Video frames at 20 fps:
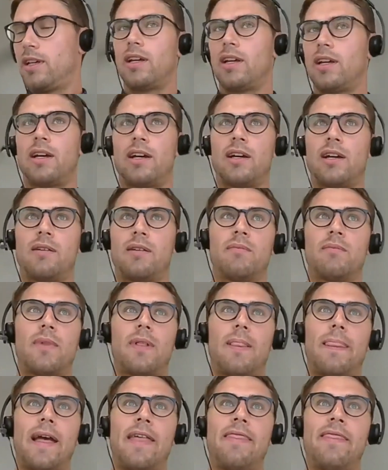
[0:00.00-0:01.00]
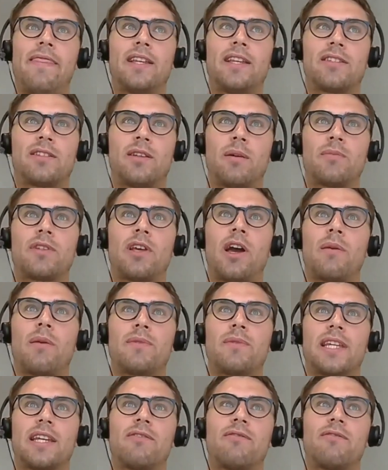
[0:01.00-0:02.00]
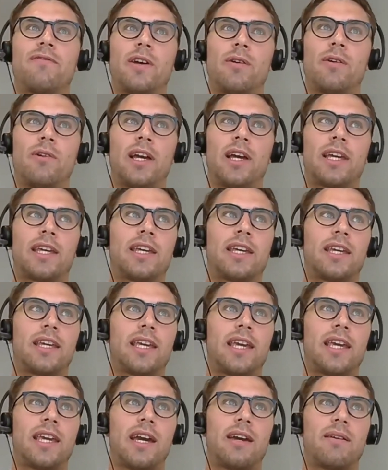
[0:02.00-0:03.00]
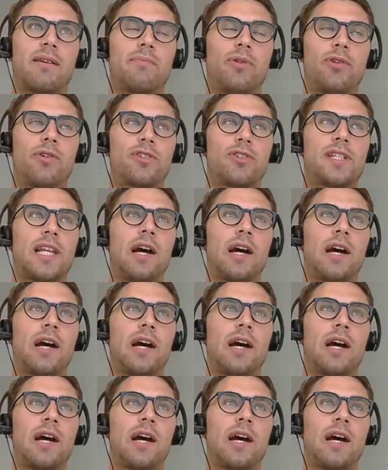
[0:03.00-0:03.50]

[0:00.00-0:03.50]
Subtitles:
And then sometimes it can feel like it can get pushed